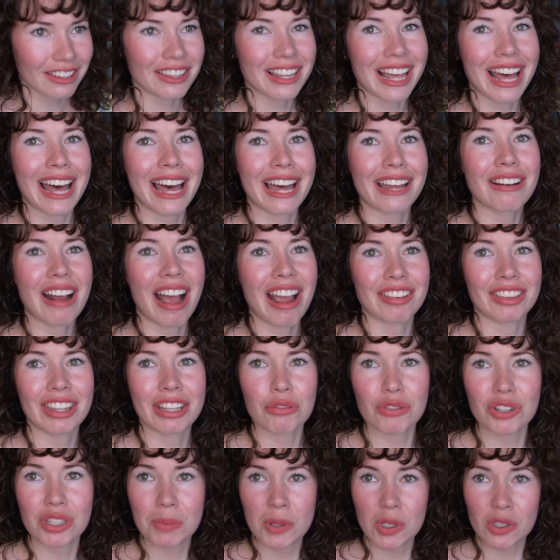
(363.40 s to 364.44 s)
that I
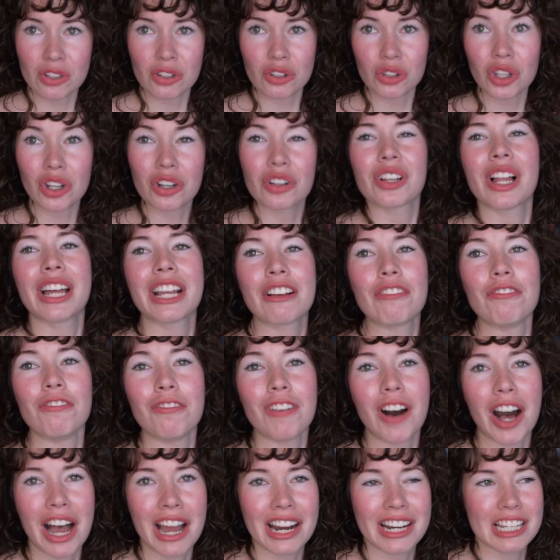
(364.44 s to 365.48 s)
think was supposed to look like
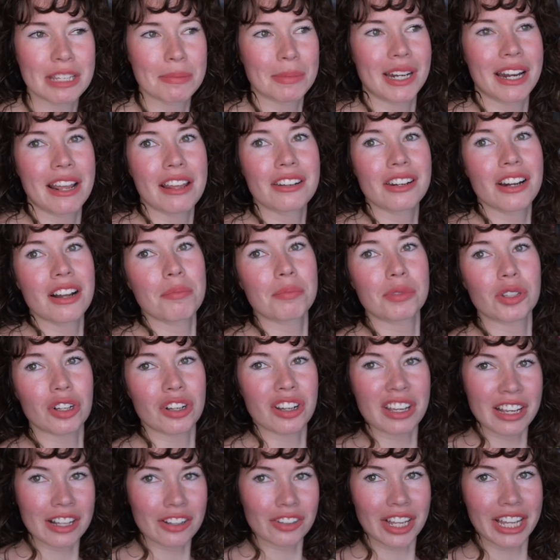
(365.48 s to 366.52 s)
vines, but ended up
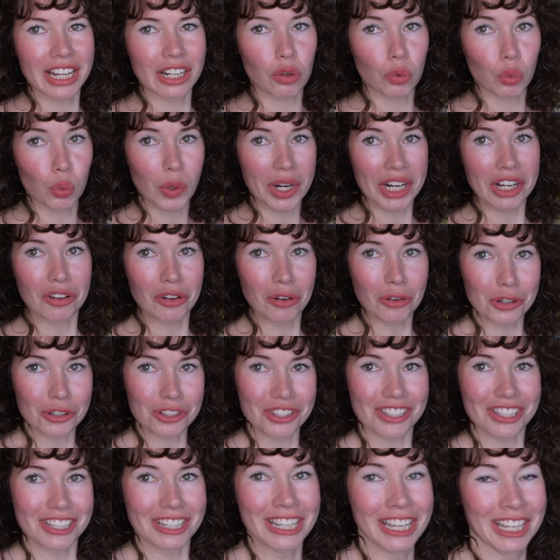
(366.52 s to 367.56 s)
looking like
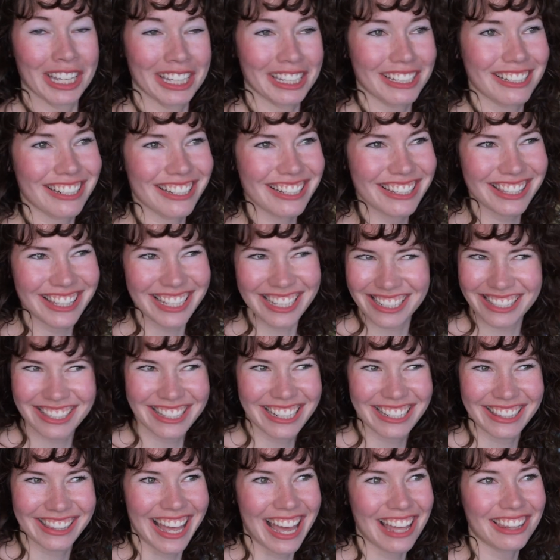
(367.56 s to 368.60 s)
wrinkles. Just things
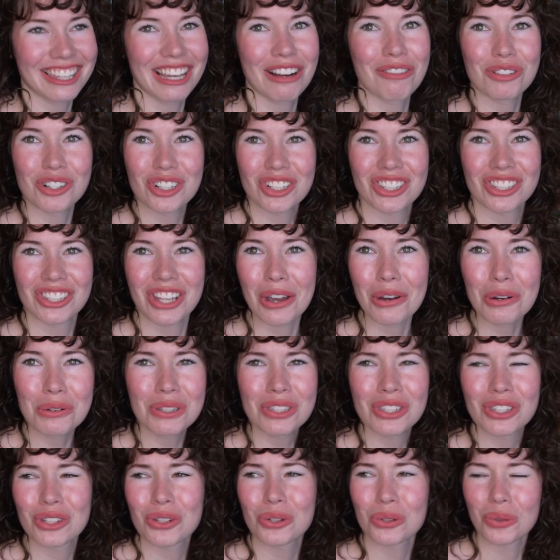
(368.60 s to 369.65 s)
like that that were so
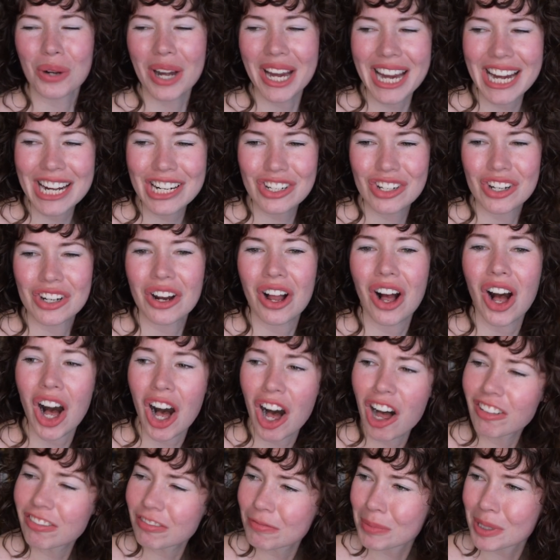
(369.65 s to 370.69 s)
strange and
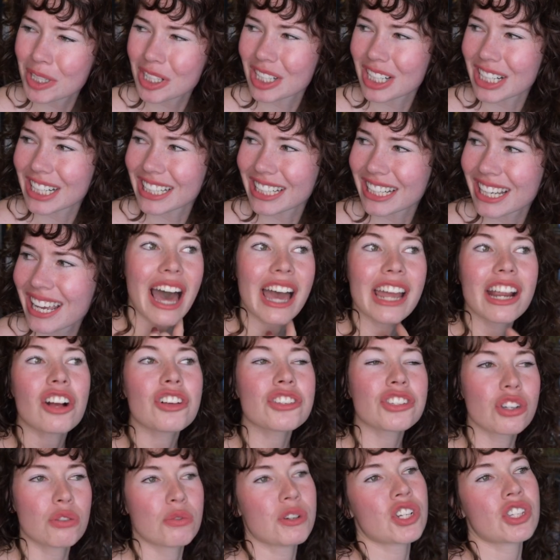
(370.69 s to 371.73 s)
off-putting. I
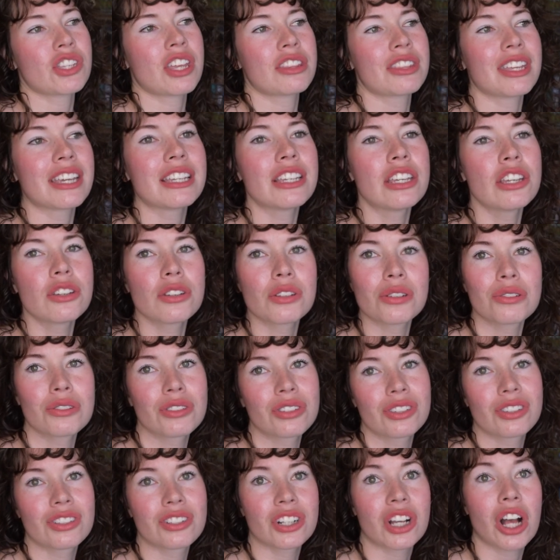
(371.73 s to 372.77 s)
also wish that they
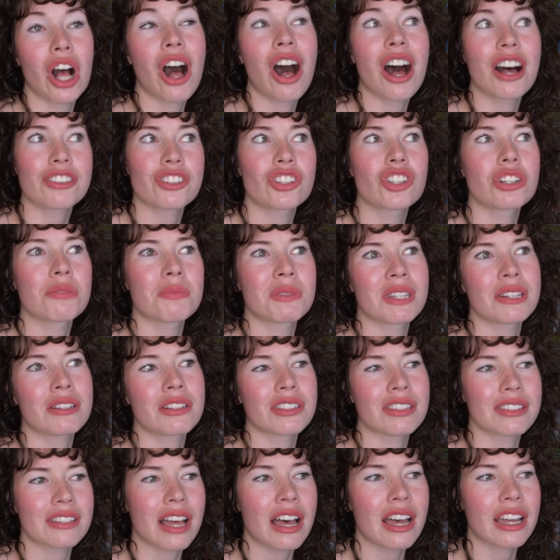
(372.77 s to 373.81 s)
used costumes and
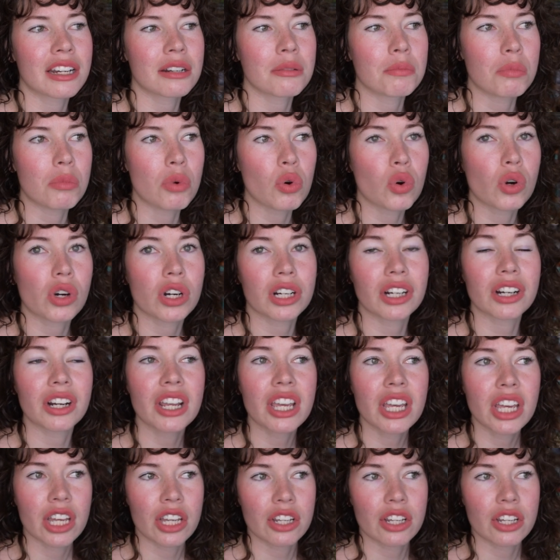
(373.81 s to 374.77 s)
design more